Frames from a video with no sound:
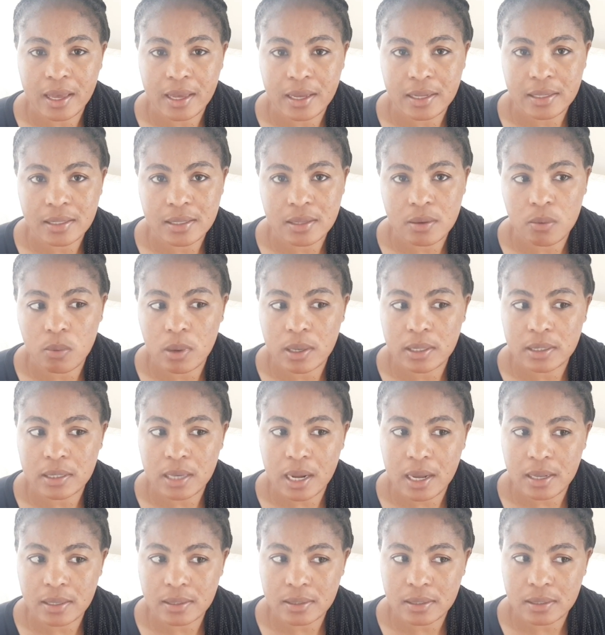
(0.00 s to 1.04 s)
hurt they want
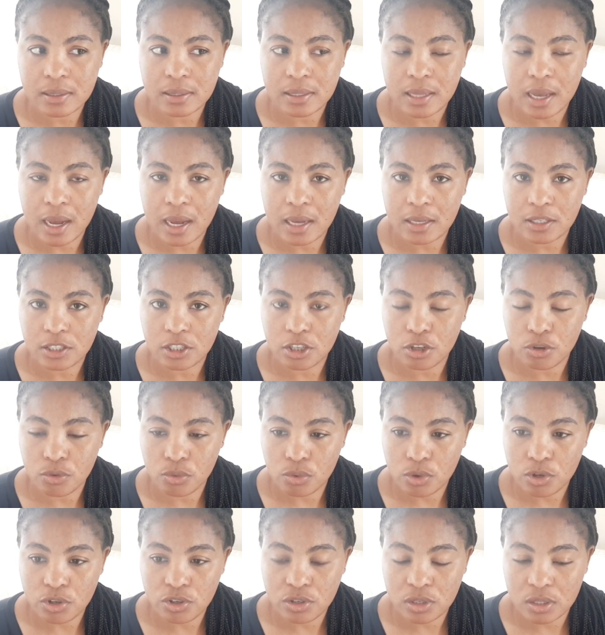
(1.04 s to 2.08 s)
answers they're asking
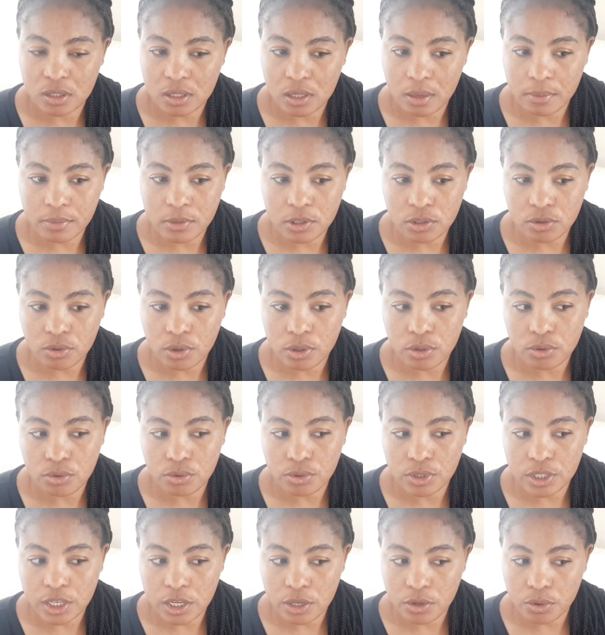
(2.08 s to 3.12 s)
questions i'm just going to
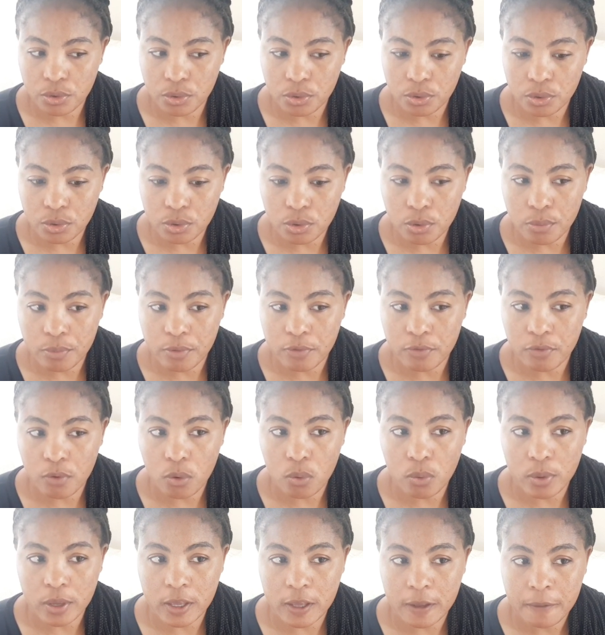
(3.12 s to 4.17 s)
take you through
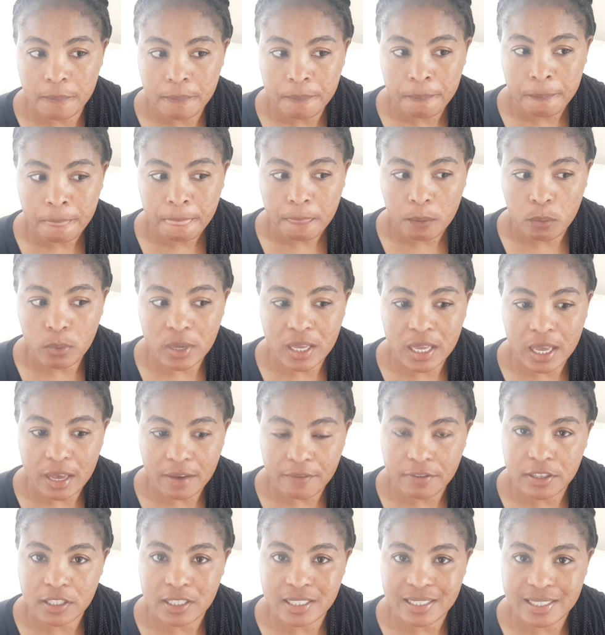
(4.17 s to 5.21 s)
before we we
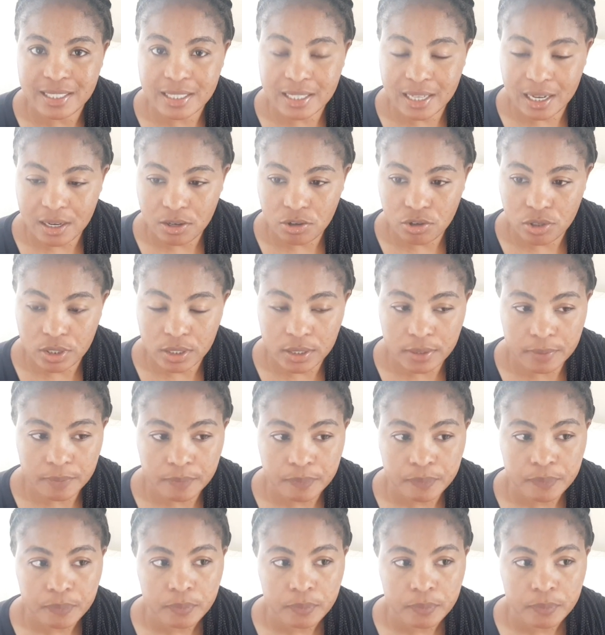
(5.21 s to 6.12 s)
have a discussion